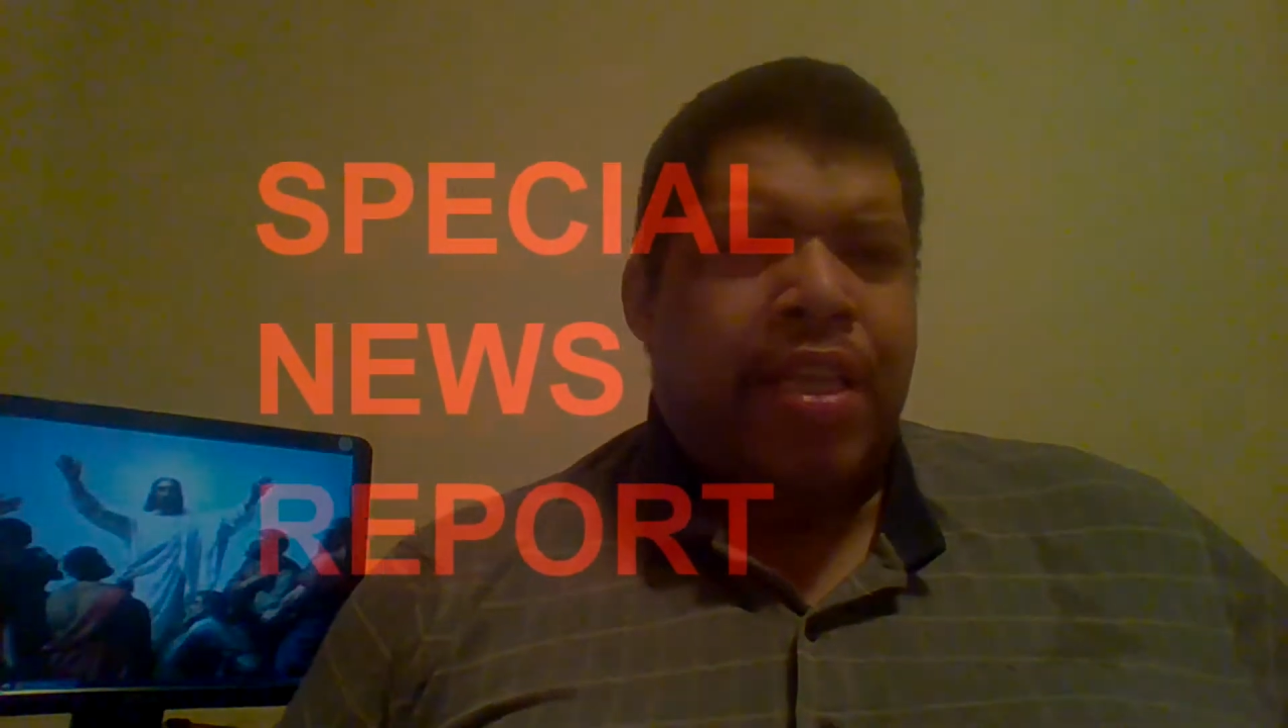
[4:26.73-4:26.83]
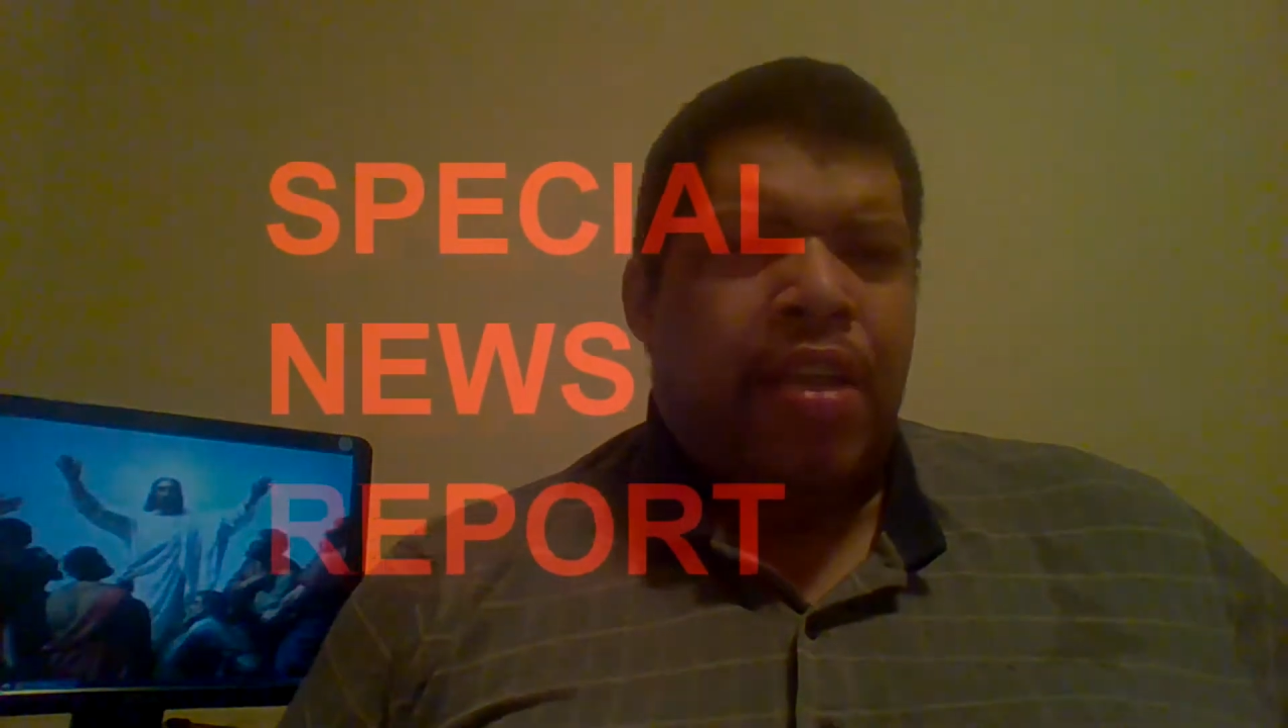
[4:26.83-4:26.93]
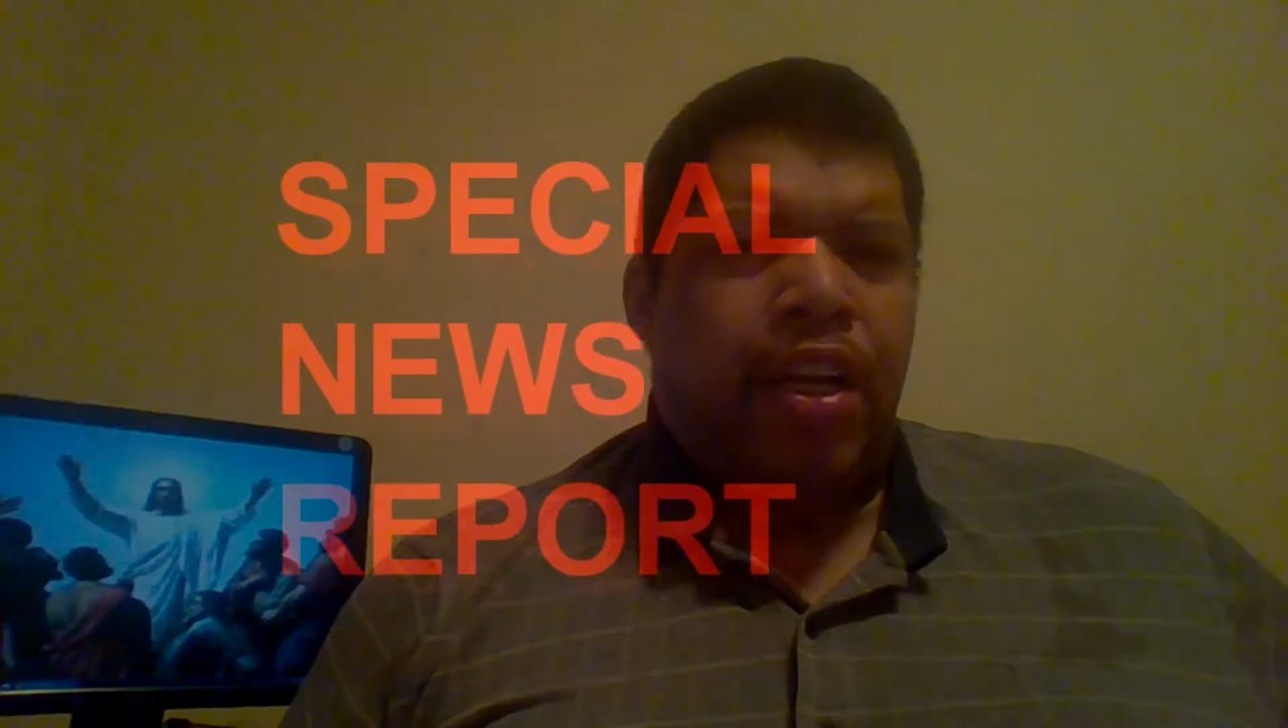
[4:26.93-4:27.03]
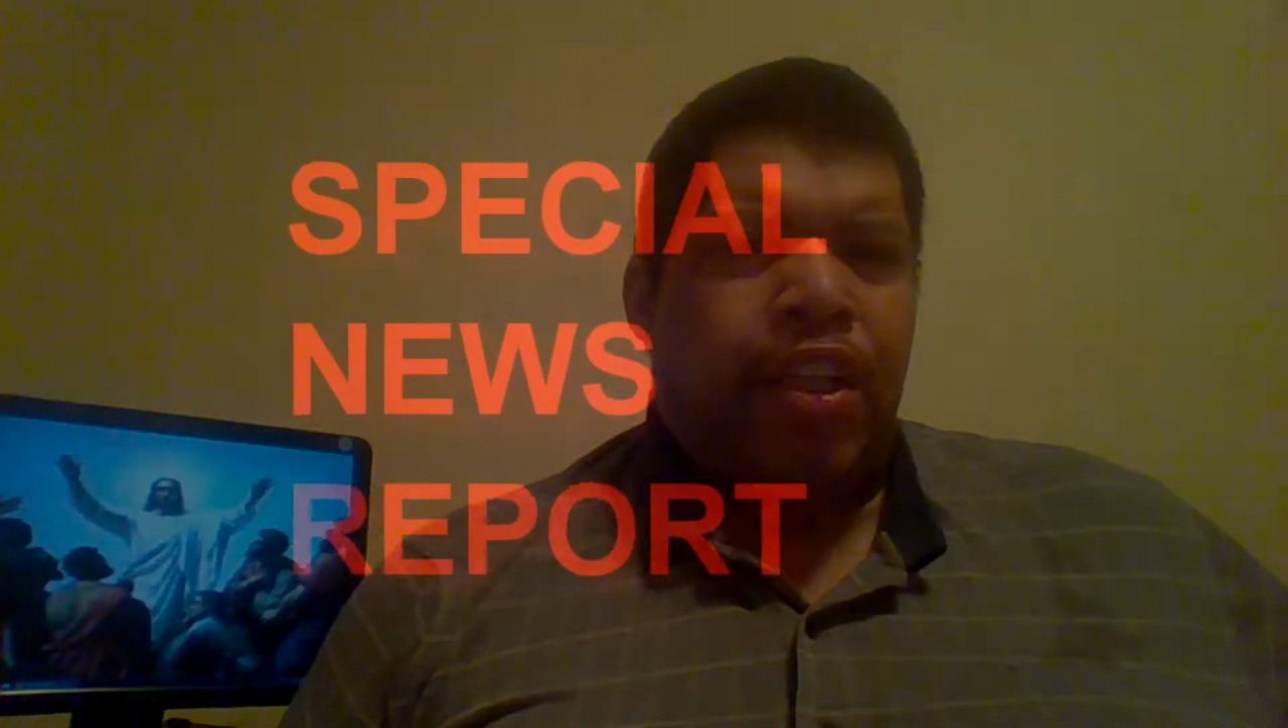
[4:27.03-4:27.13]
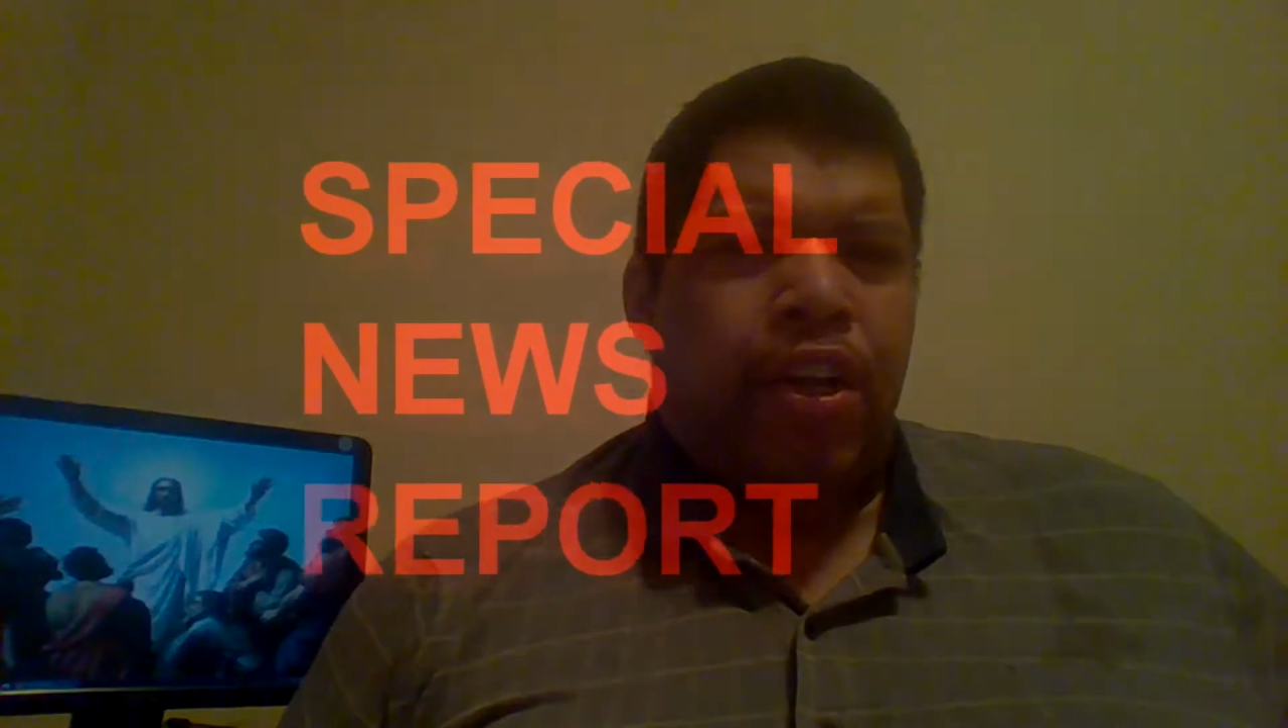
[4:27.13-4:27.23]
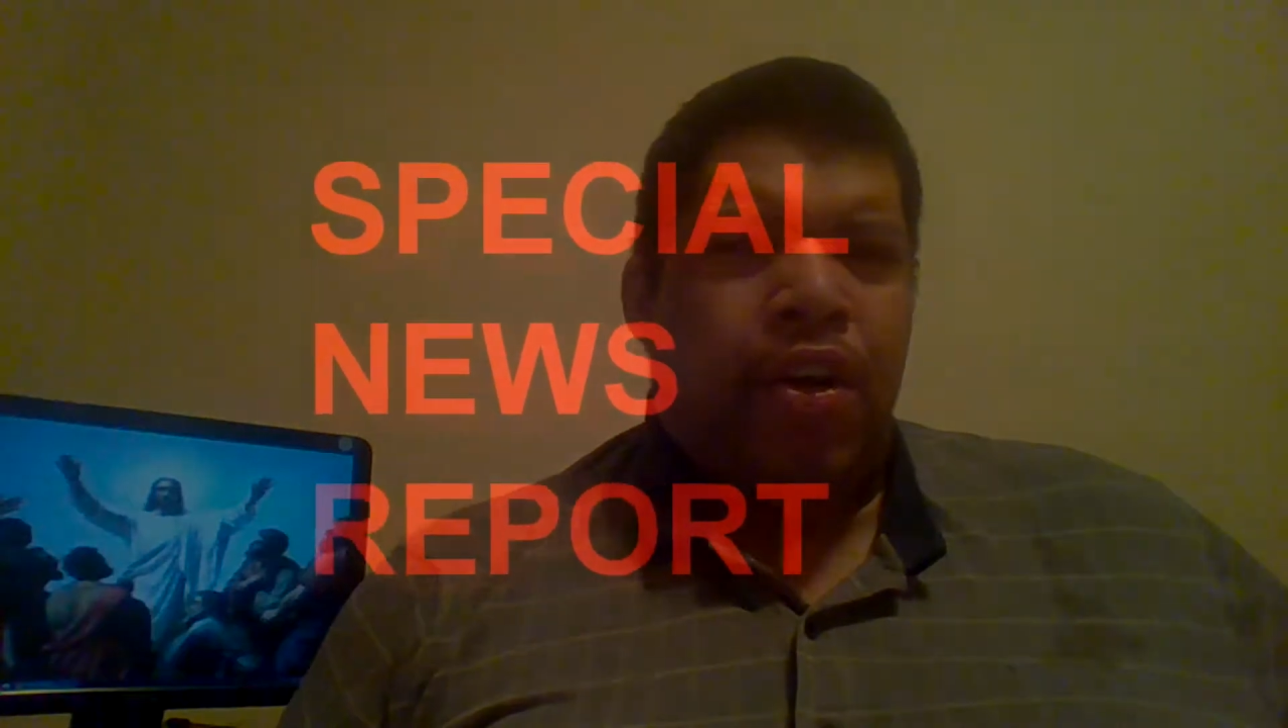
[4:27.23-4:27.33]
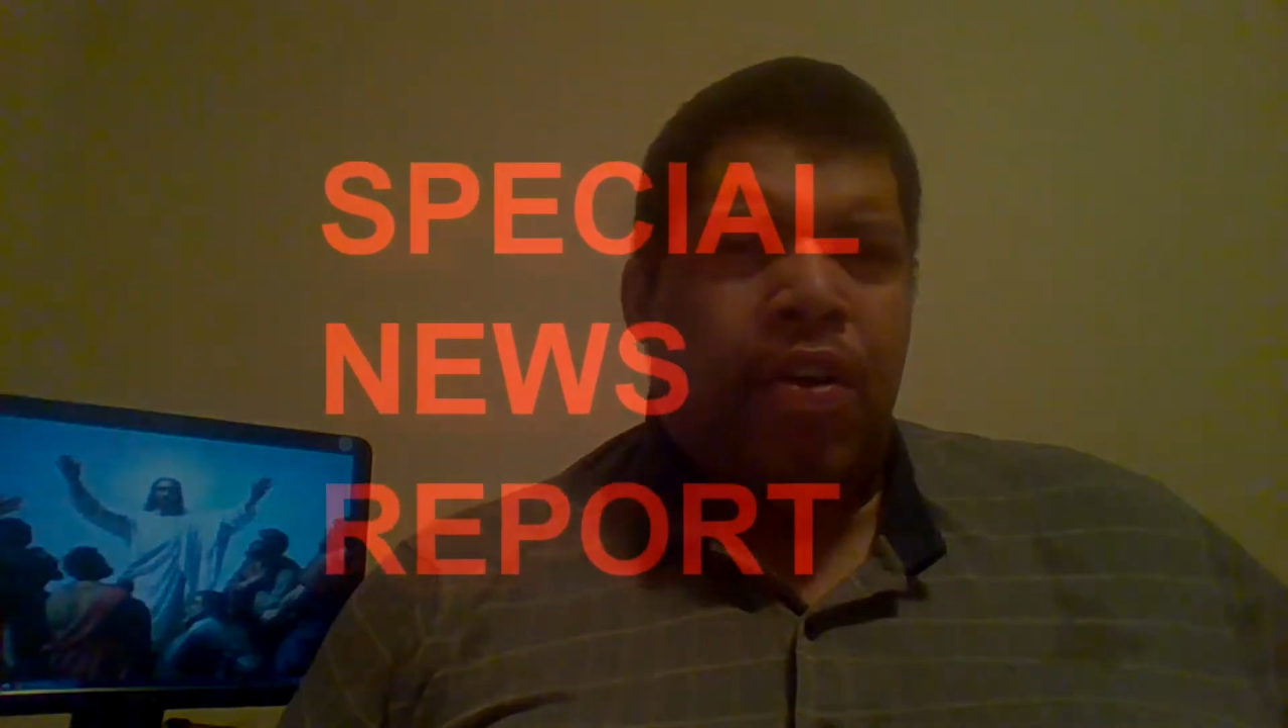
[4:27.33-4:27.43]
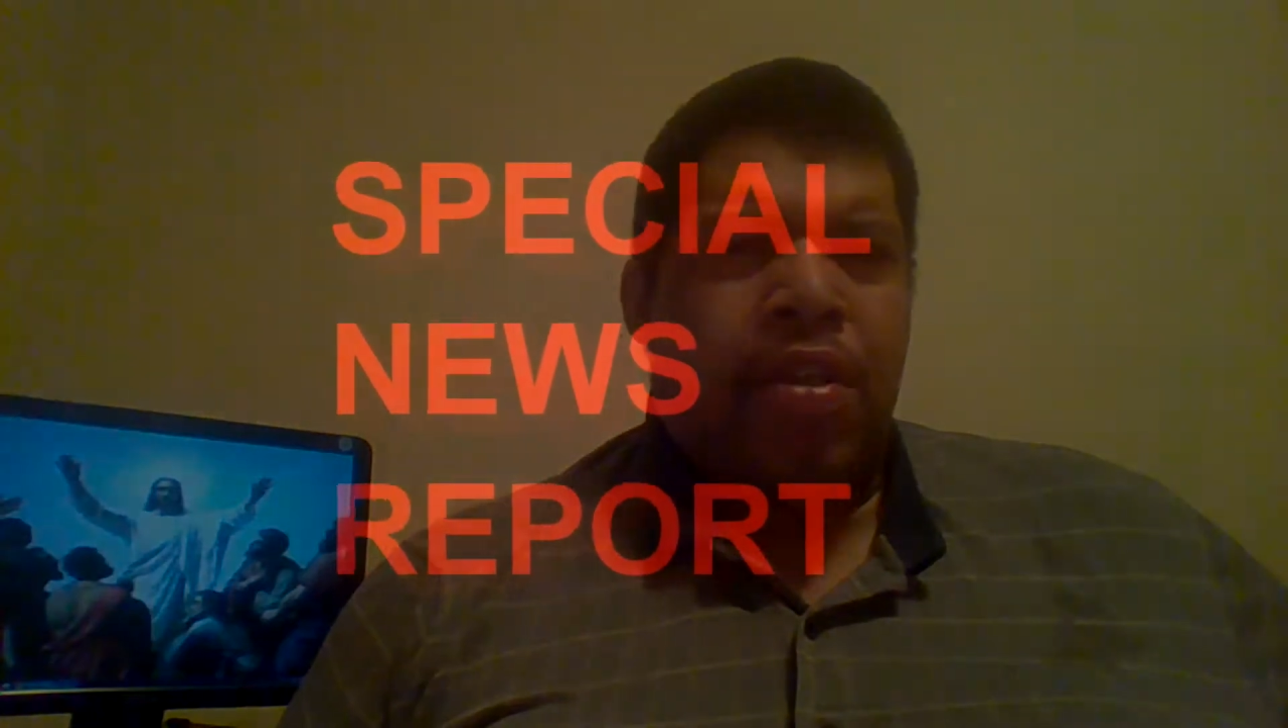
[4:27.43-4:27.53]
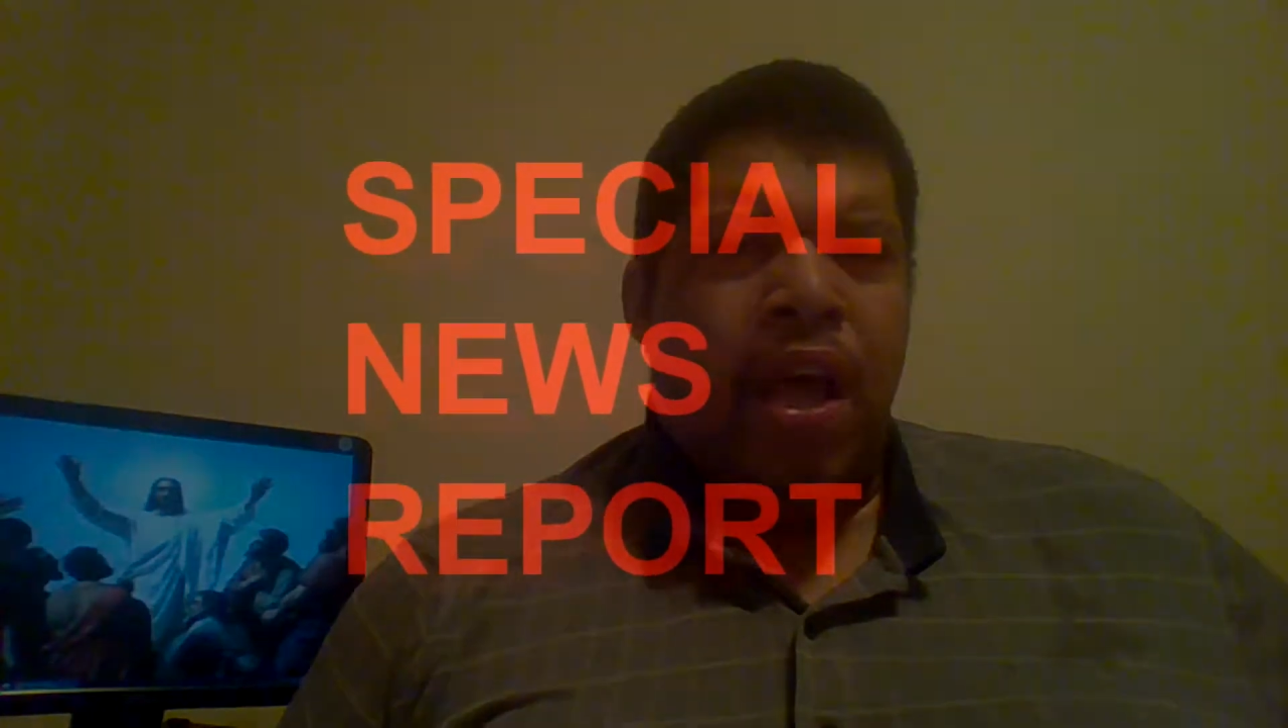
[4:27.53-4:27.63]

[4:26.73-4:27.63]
concludes the